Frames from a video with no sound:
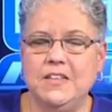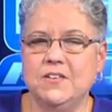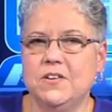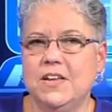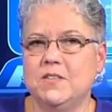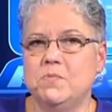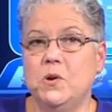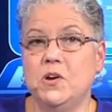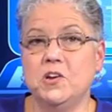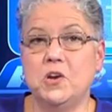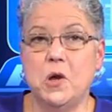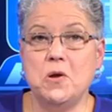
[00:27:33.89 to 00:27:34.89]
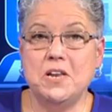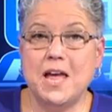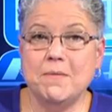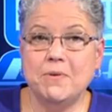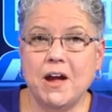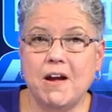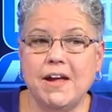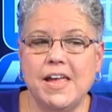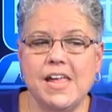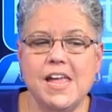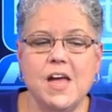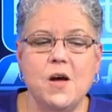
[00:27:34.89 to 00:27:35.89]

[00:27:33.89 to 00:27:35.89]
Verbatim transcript: either explore your local library,